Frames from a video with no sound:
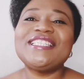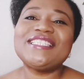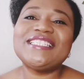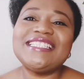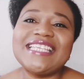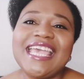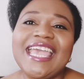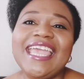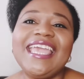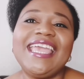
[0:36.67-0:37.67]

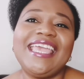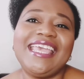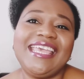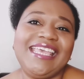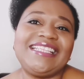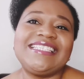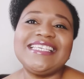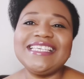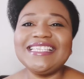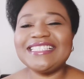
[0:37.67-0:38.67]
today it
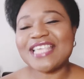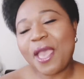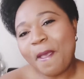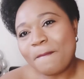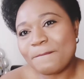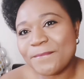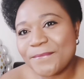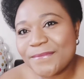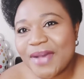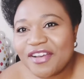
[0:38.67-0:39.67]
is
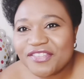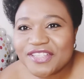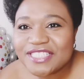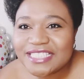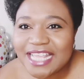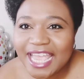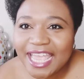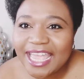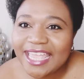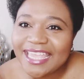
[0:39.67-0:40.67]
Mother's
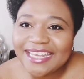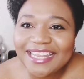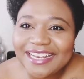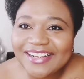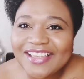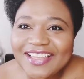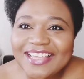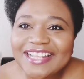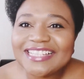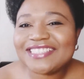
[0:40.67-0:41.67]
Day in
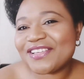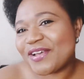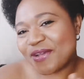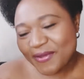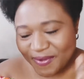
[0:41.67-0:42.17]
England. So,